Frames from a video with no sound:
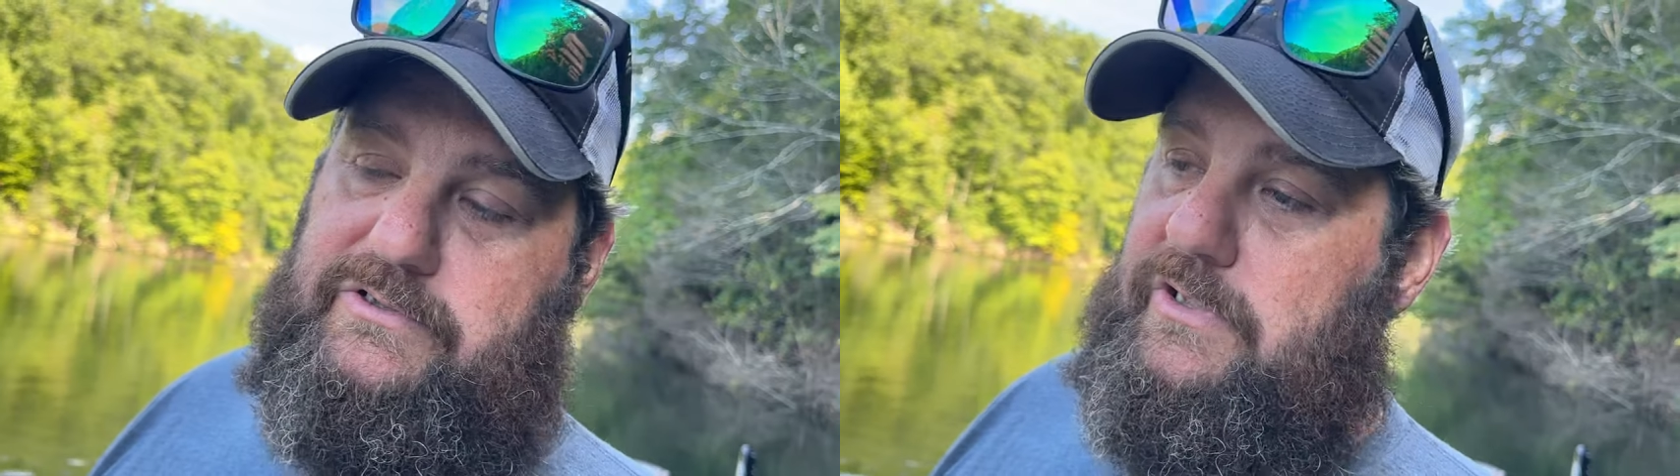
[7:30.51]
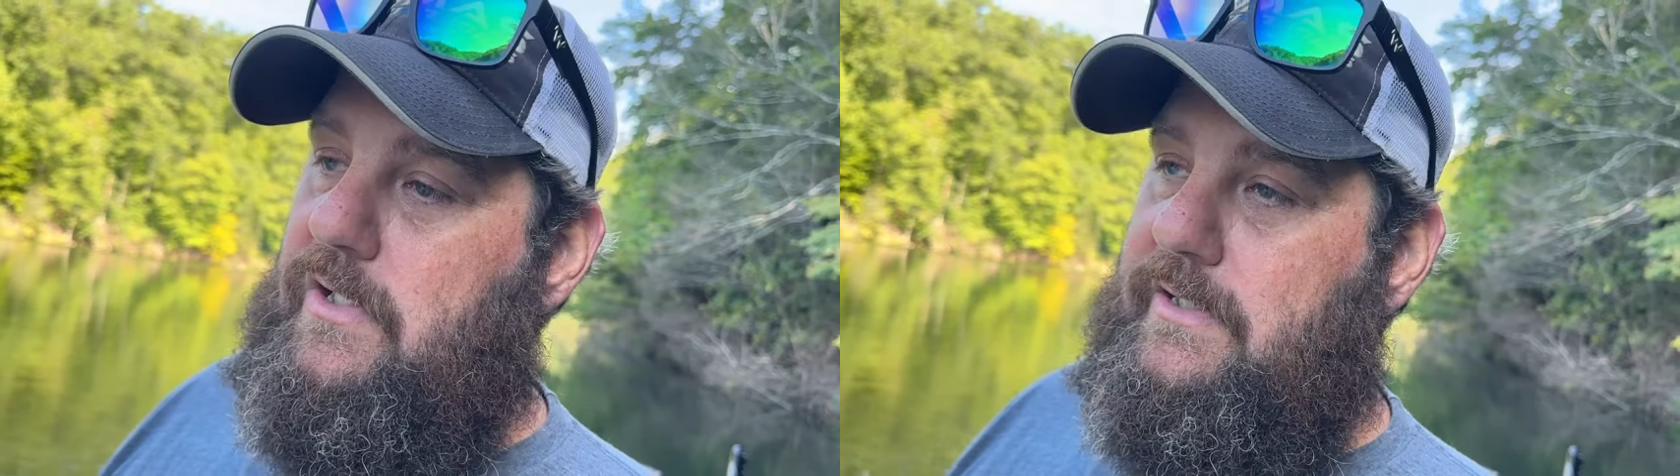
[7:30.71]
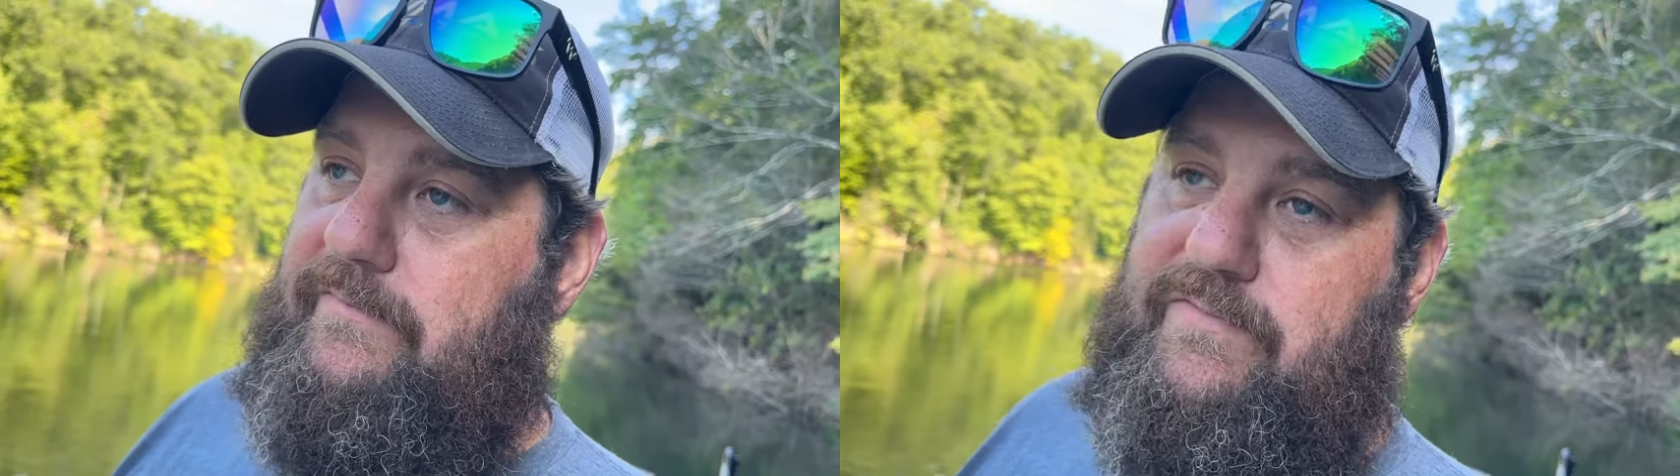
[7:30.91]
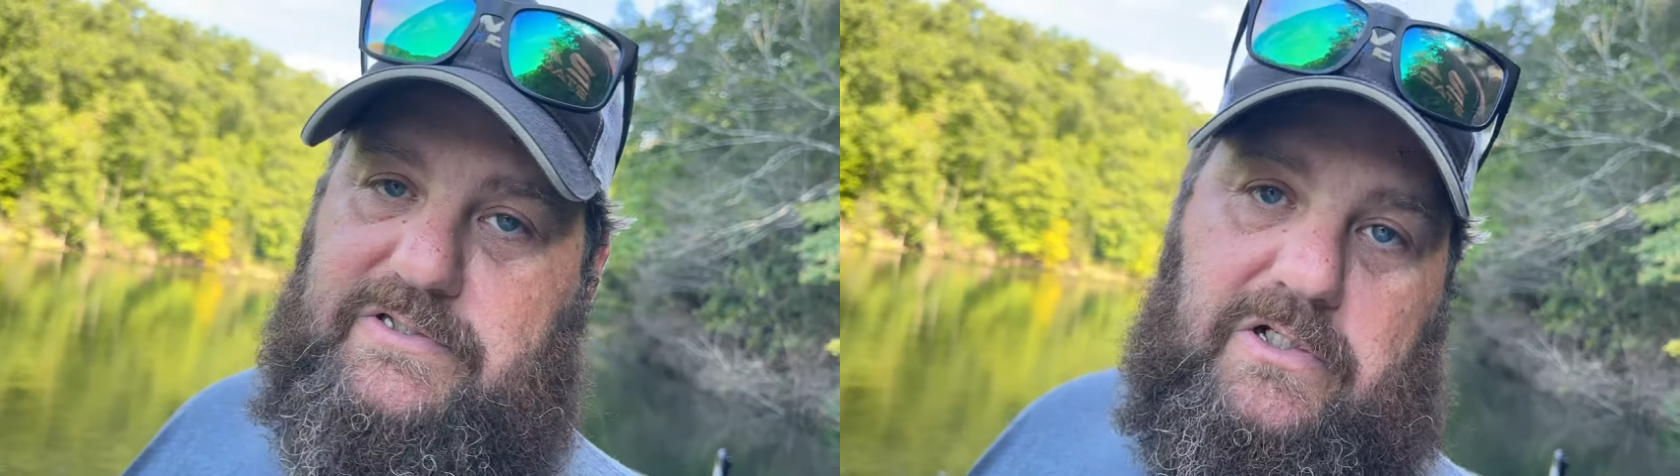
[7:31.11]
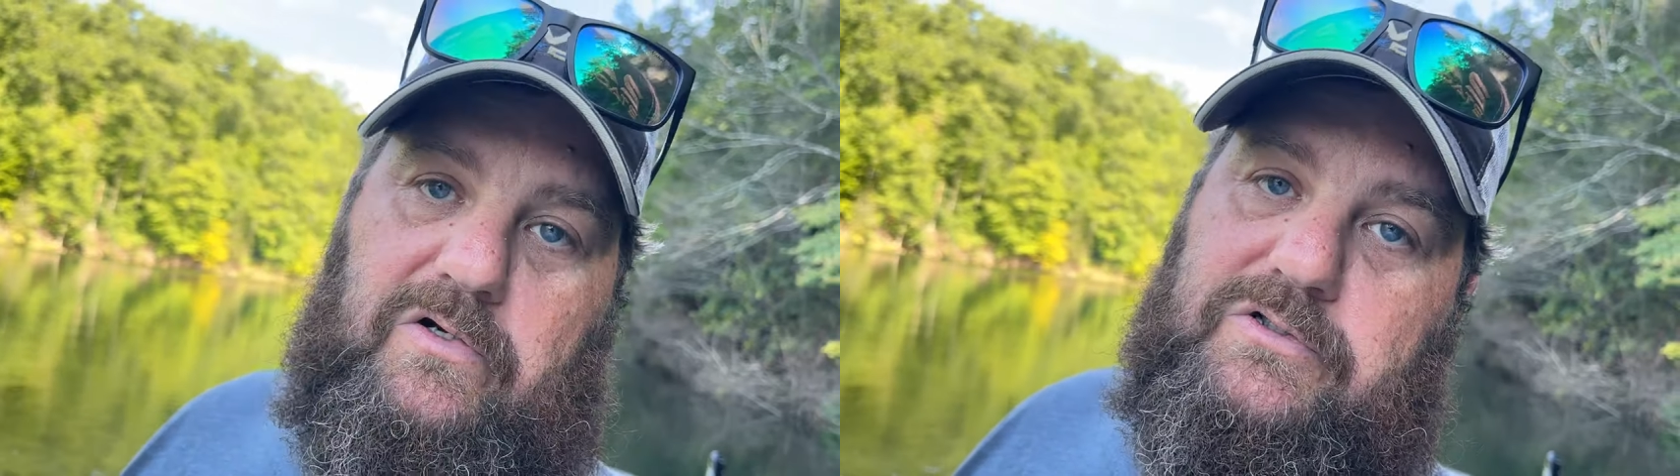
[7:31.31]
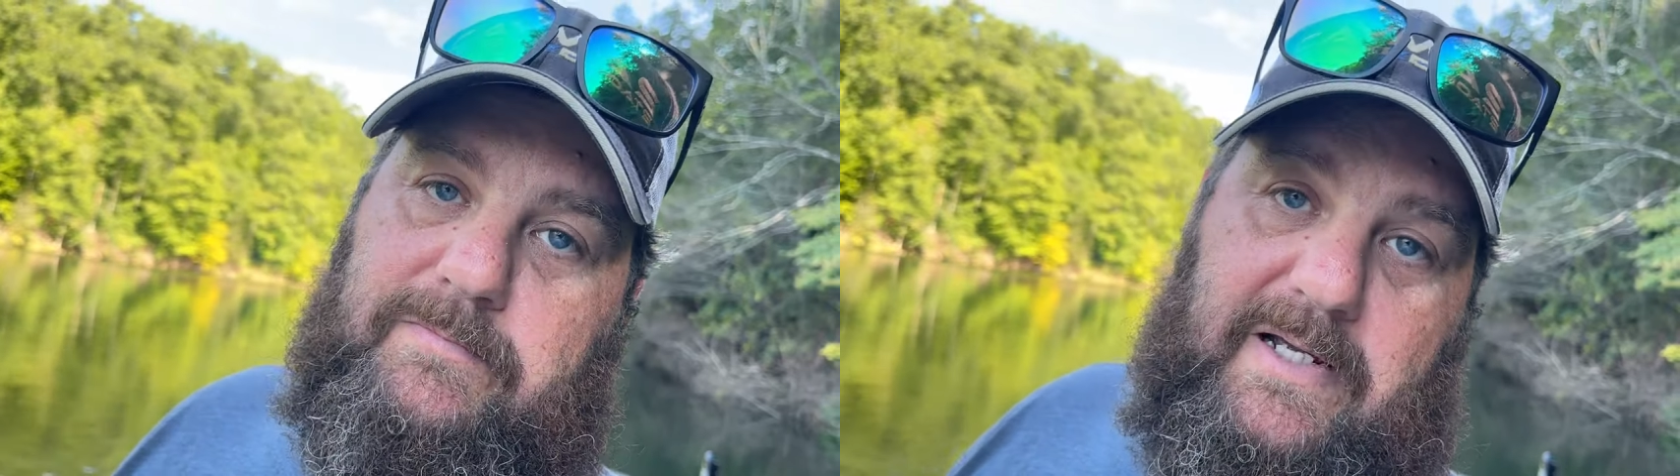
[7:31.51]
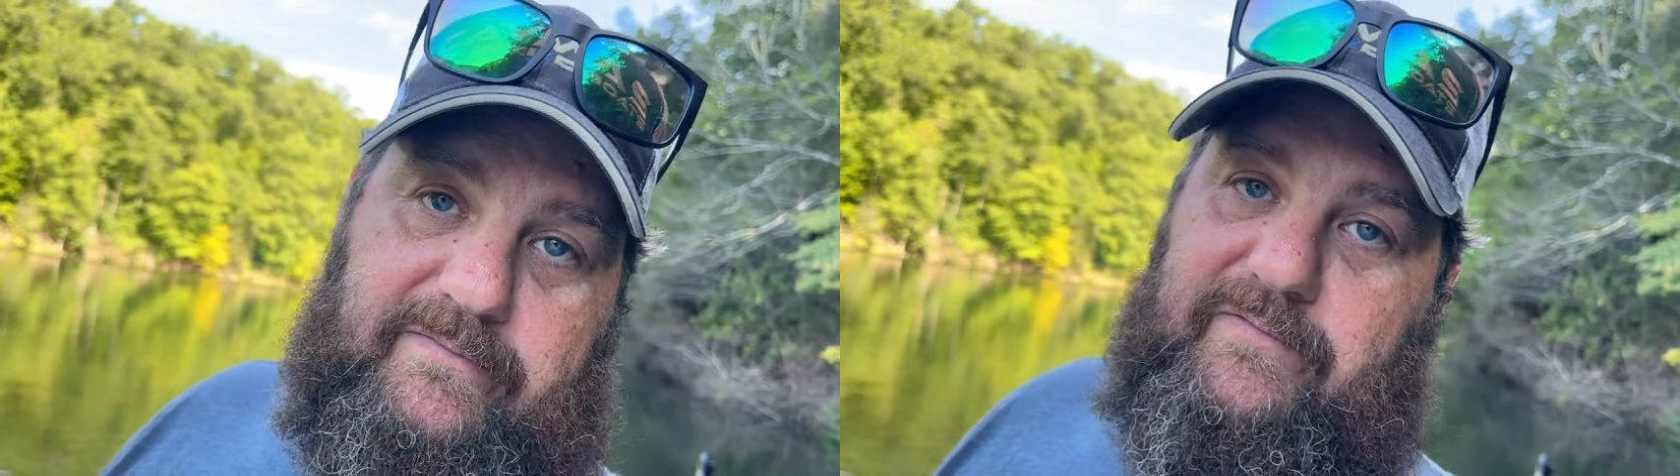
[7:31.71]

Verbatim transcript: shot if it's a largemouth